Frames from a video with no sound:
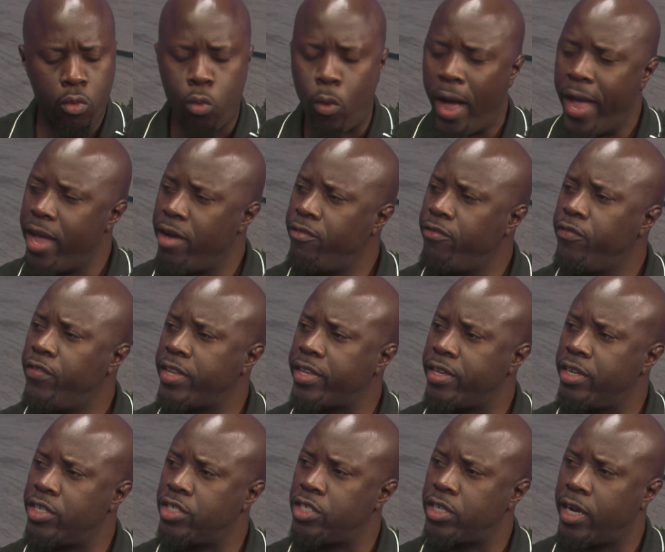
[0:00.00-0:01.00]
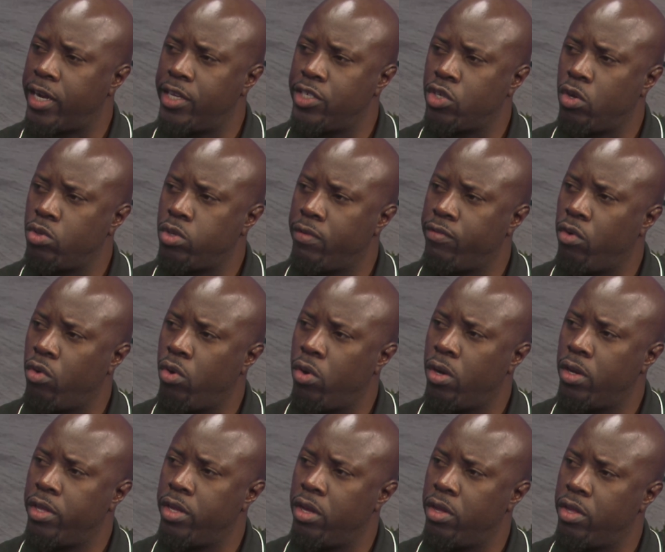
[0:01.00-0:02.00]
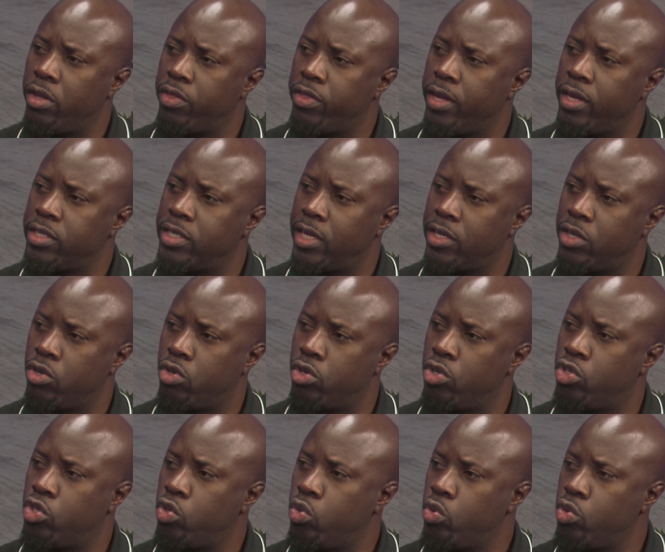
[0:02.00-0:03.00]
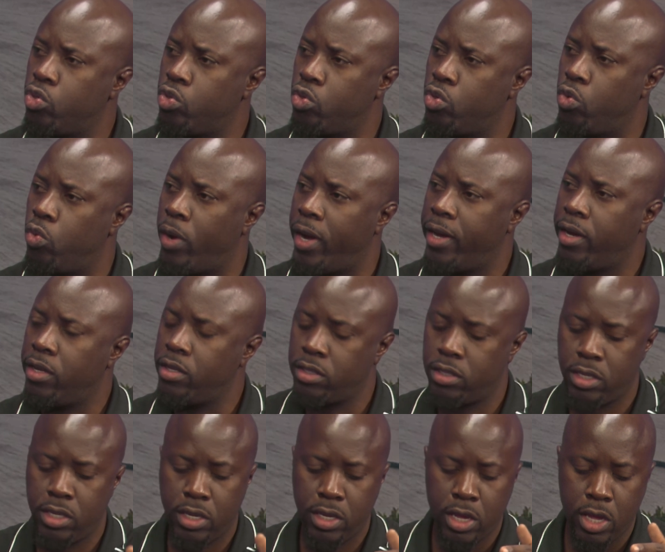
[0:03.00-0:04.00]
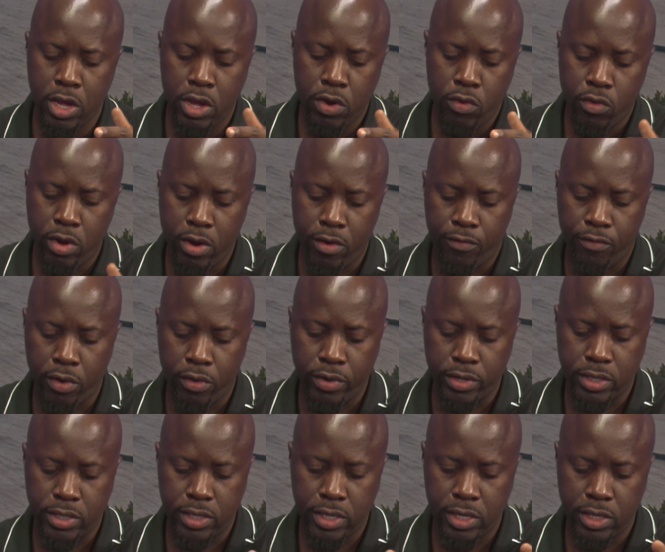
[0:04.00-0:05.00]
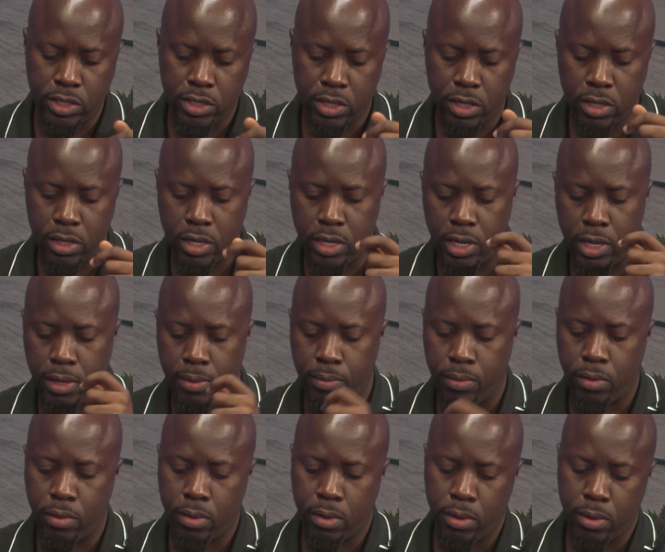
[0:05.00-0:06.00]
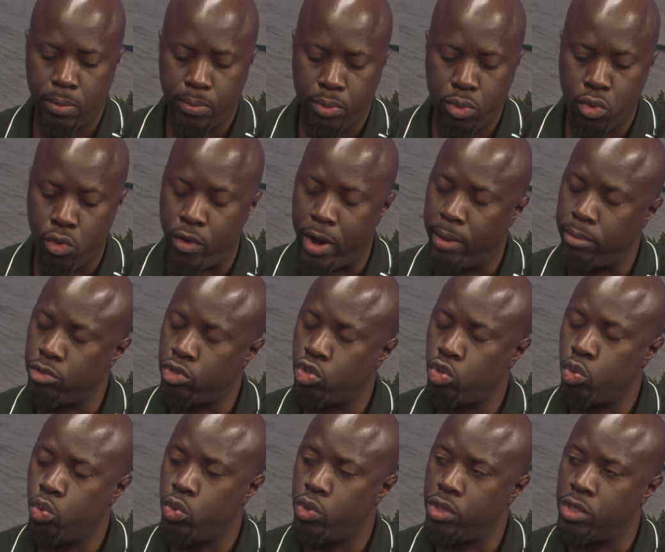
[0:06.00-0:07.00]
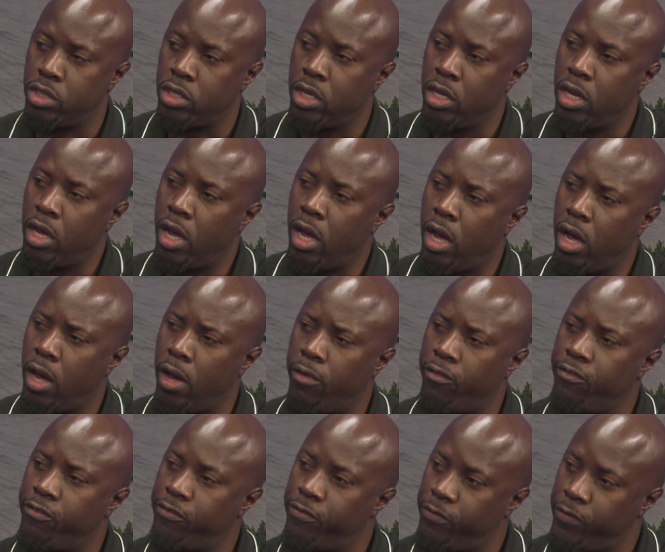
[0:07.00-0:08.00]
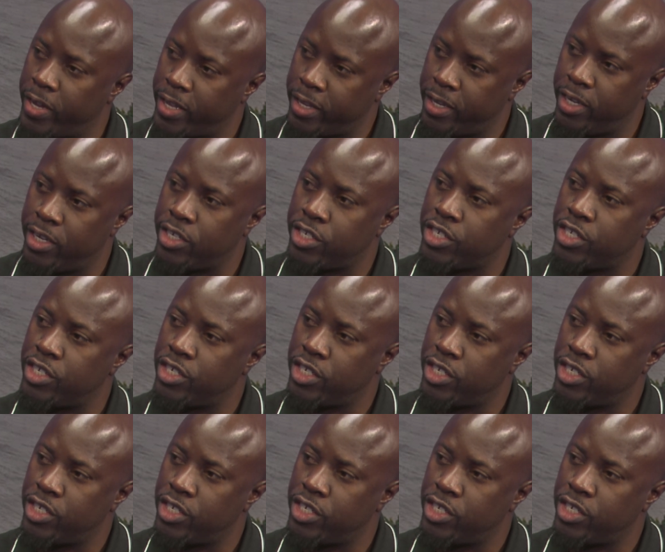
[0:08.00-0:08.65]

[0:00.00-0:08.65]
why a fitness challenge out of all the other things that you could choose to do? Why does the reforestation program choose a fitness